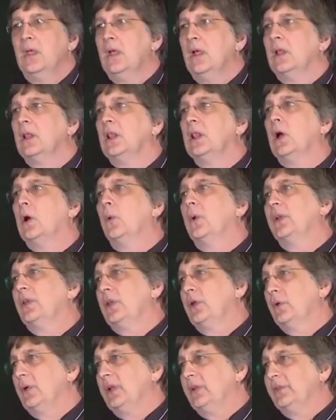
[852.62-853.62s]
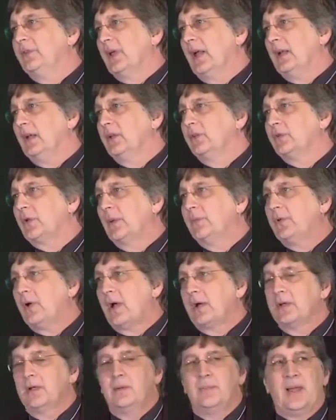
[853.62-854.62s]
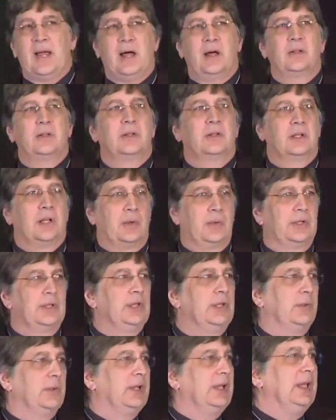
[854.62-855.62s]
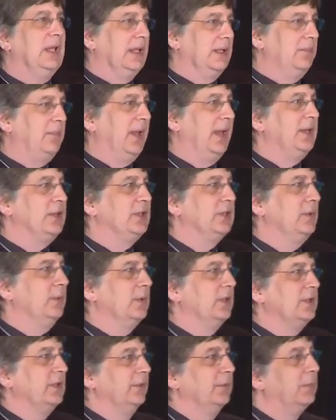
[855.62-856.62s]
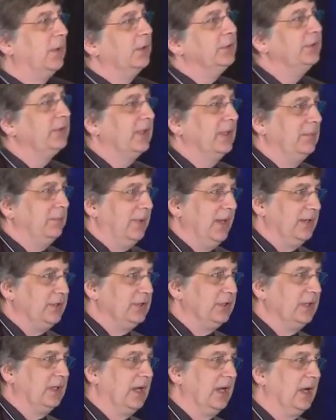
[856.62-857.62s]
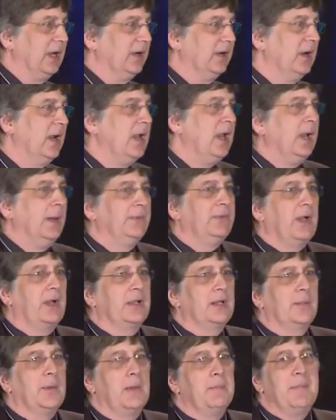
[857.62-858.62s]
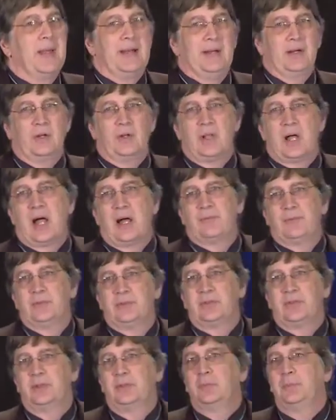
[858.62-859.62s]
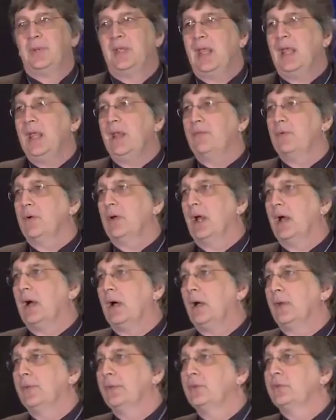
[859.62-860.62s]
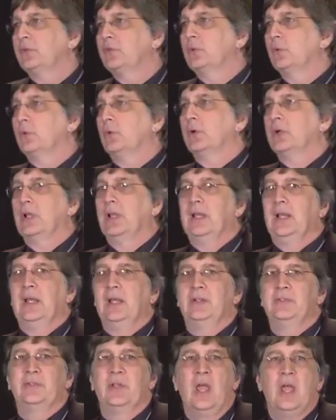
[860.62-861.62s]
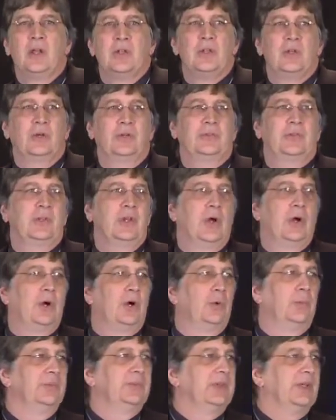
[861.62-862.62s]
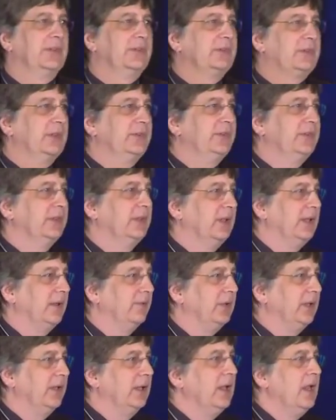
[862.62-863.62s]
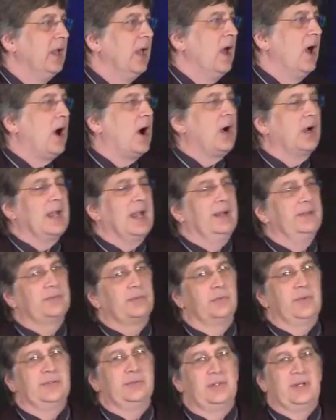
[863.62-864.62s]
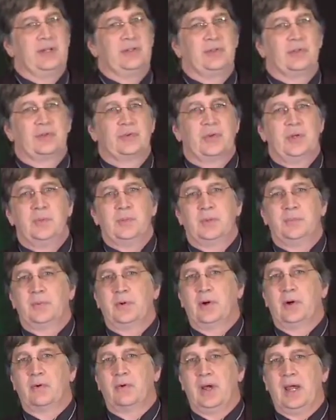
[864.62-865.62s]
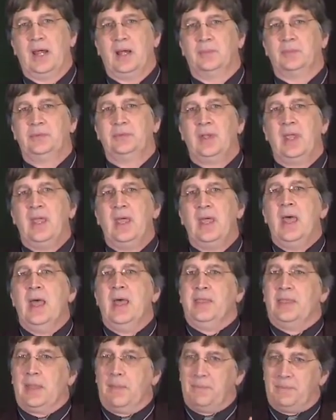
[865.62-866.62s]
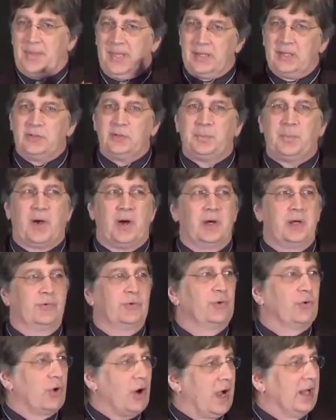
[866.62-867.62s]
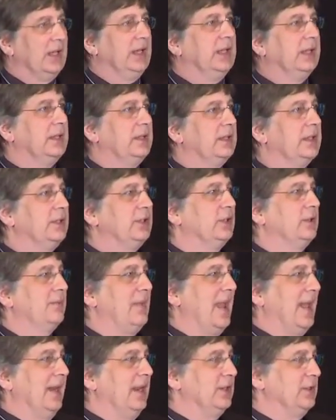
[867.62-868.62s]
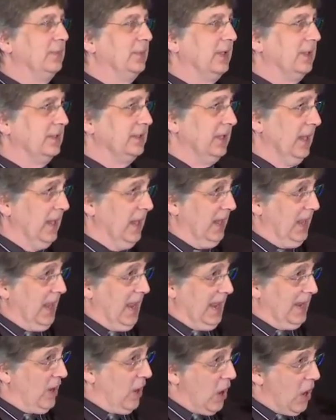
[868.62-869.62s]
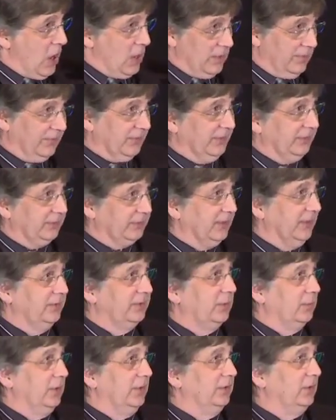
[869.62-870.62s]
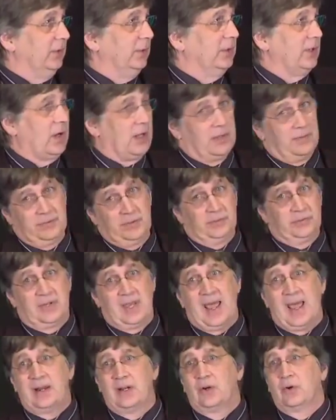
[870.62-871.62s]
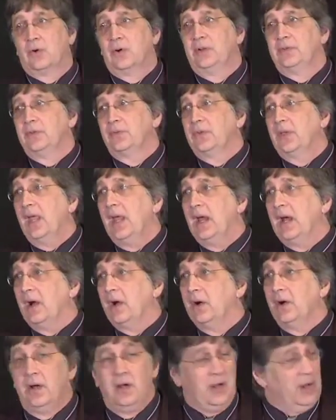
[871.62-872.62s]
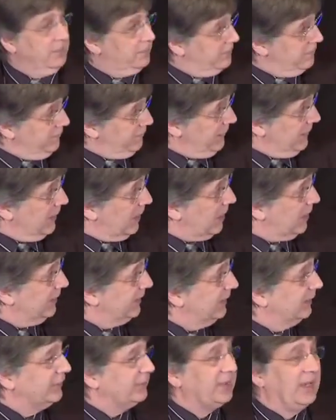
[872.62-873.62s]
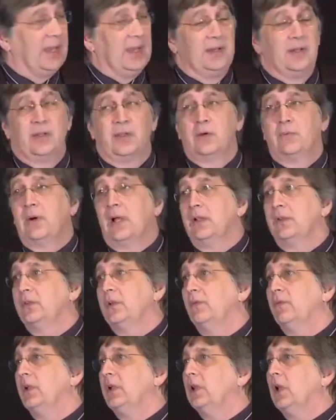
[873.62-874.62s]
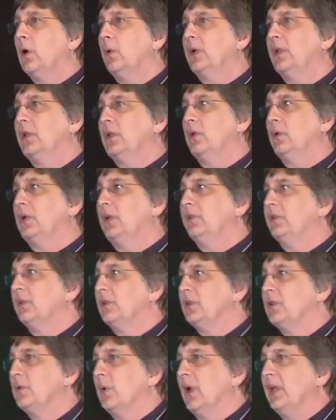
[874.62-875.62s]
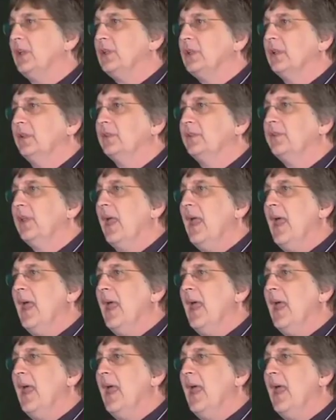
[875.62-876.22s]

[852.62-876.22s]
Low acuity settings. So I'm talking about low acuity inpatient, which is most inpatient care. Talking about medical offices, behavioral health, school clinics, nursing homes, assisted living, all kinds of residential treatment programs. The biggest part of chronic condition management and all of these things that we do in all of those categories of care are on this end, the relatively low acuity situations.